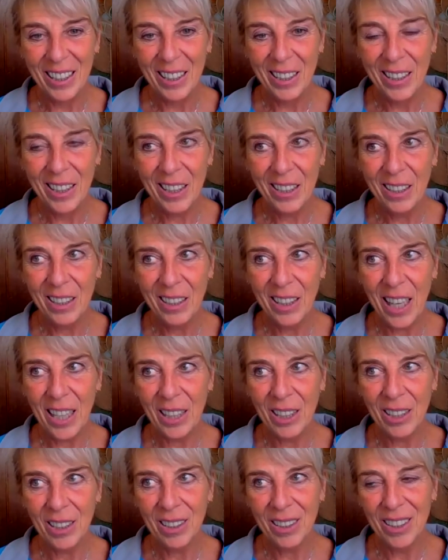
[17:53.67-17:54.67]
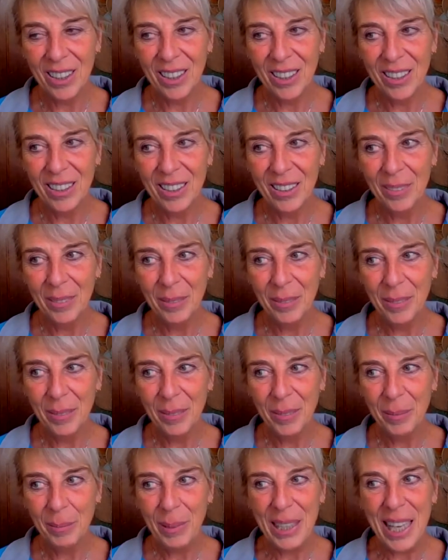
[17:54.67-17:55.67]
They're like
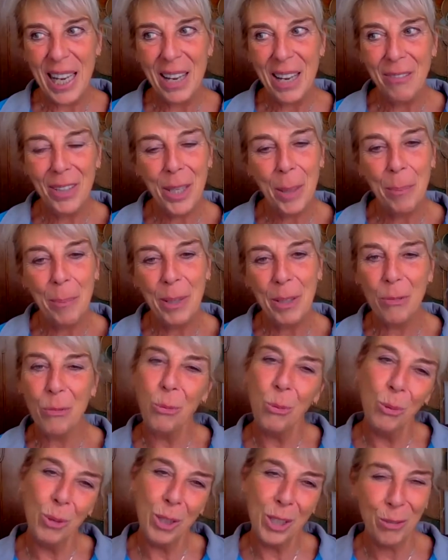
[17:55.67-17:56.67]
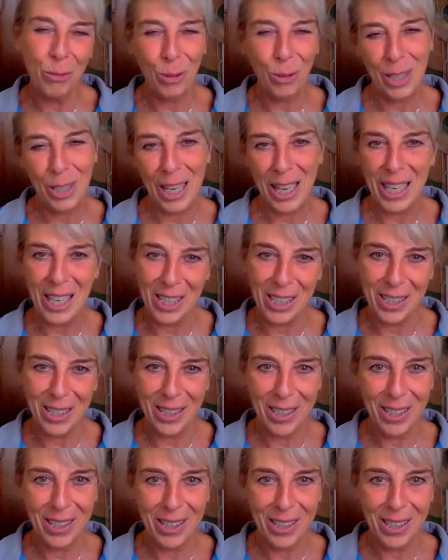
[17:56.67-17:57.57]
behaving a bit foolish for the age.